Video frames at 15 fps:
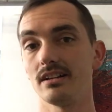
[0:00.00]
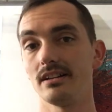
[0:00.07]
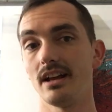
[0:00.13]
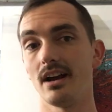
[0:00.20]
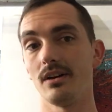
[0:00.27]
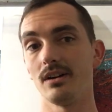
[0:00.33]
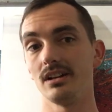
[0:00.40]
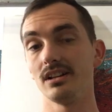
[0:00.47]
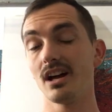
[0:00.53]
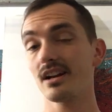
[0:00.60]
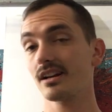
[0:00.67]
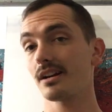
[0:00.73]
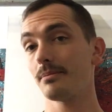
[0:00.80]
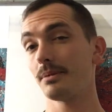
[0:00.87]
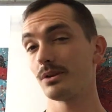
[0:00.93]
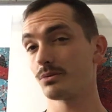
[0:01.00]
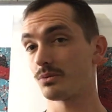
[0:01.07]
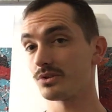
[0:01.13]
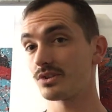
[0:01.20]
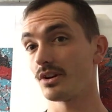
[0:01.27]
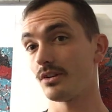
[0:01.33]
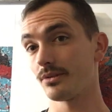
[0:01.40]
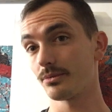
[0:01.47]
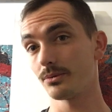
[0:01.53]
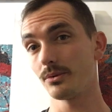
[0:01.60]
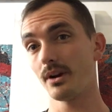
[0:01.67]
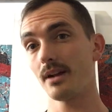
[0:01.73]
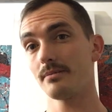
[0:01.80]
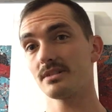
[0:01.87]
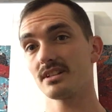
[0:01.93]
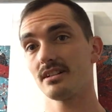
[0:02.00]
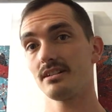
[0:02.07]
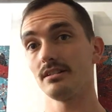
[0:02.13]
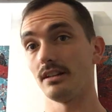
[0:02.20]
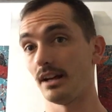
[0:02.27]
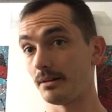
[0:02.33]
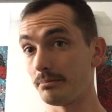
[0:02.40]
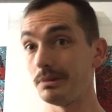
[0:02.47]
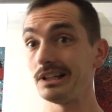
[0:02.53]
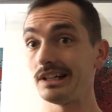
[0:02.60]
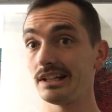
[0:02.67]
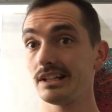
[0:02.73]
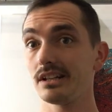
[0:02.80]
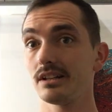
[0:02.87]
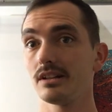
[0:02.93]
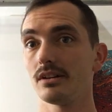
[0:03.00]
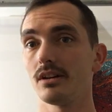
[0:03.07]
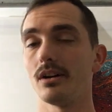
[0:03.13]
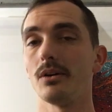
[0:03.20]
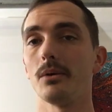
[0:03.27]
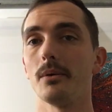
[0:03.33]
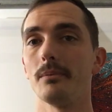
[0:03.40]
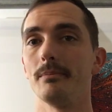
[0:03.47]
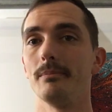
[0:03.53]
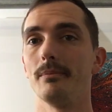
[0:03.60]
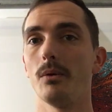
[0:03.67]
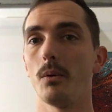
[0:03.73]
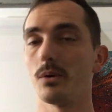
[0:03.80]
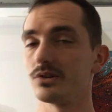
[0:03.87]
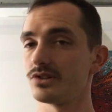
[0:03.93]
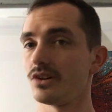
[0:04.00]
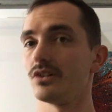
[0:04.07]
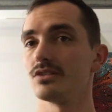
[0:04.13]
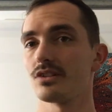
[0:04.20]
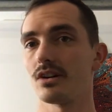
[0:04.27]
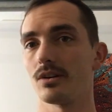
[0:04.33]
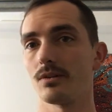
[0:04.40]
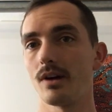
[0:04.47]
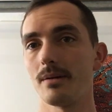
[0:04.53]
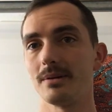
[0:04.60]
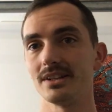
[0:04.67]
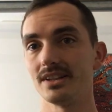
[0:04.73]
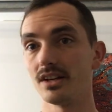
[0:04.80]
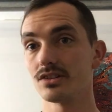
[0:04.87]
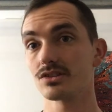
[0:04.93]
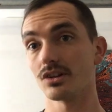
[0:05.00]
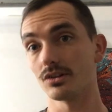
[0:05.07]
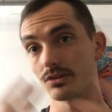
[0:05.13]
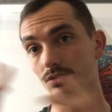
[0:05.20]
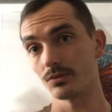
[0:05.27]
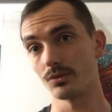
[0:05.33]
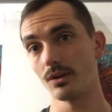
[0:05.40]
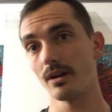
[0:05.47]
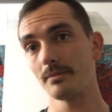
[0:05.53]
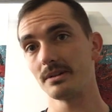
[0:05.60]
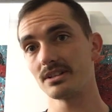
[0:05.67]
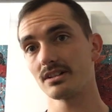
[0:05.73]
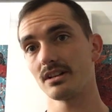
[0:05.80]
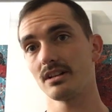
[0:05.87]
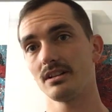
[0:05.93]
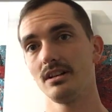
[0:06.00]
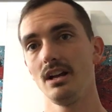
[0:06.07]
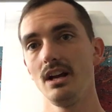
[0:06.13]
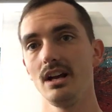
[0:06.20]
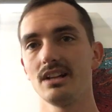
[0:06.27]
now a lot of companies will sell through Amazon, like Blick um, or Jerry's Art They'll sell through Amazon.